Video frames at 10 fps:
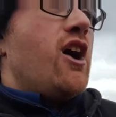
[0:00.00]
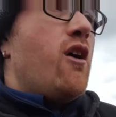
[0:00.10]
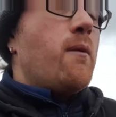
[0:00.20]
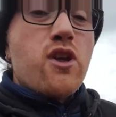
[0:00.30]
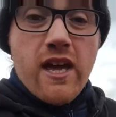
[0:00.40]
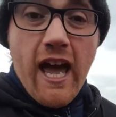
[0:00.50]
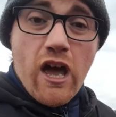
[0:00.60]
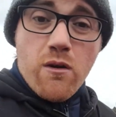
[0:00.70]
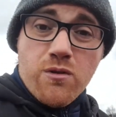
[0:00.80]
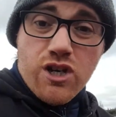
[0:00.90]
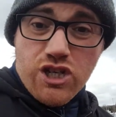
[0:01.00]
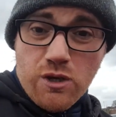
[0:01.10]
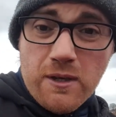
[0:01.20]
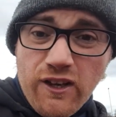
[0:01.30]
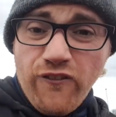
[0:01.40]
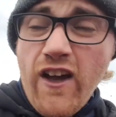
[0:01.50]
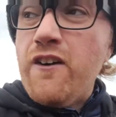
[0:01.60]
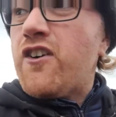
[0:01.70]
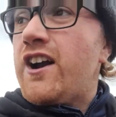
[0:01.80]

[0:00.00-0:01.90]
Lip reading: "Oh, when you get home, could you do us a favour?"